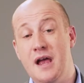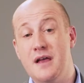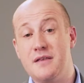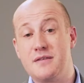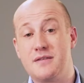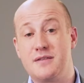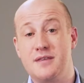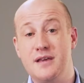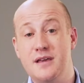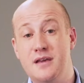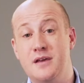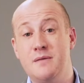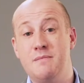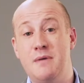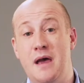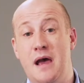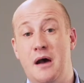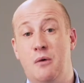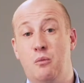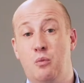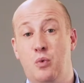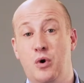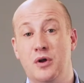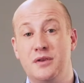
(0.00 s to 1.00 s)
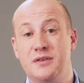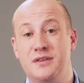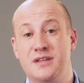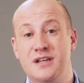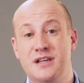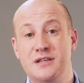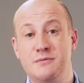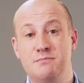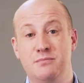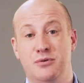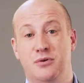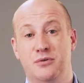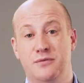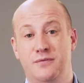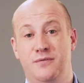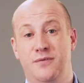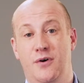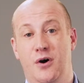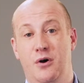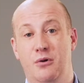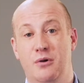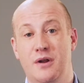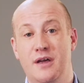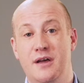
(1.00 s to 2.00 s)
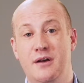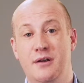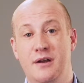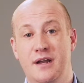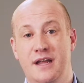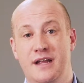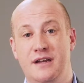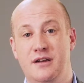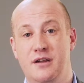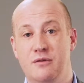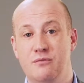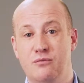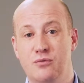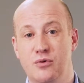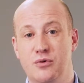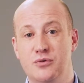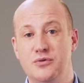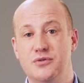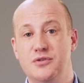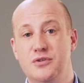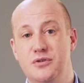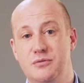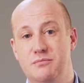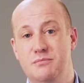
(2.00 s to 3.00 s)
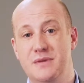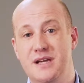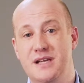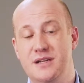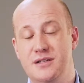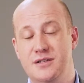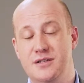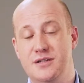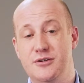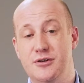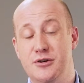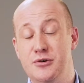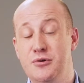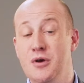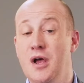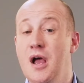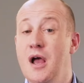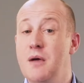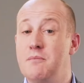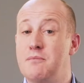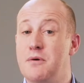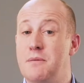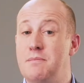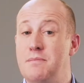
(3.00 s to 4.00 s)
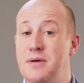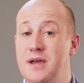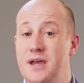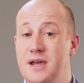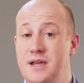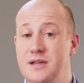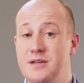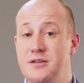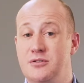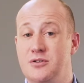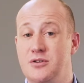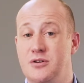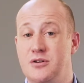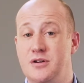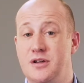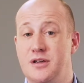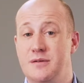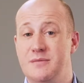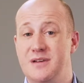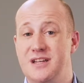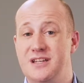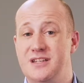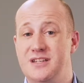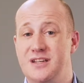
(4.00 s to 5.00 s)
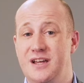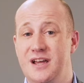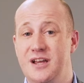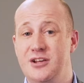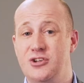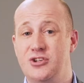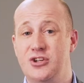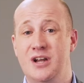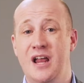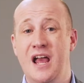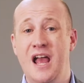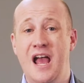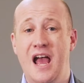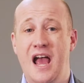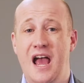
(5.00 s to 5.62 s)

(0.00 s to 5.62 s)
think about what these portfolio lending rules could mean to you, prepare your documentation,